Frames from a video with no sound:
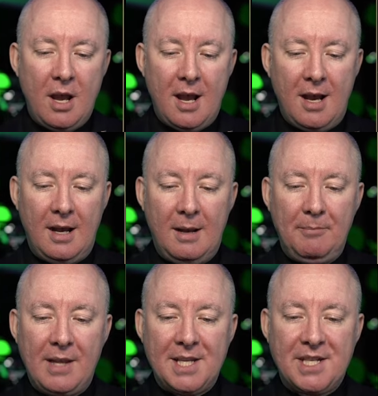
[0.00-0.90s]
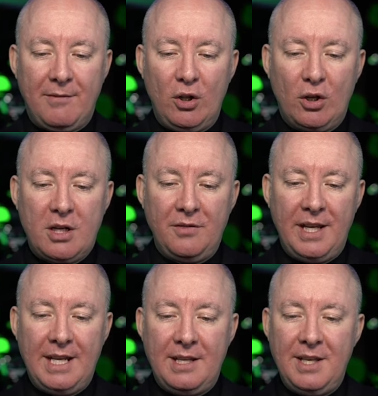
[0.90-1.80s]
Let's have a look at
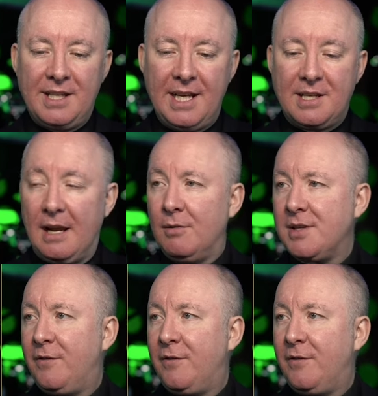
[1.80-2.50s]
the details.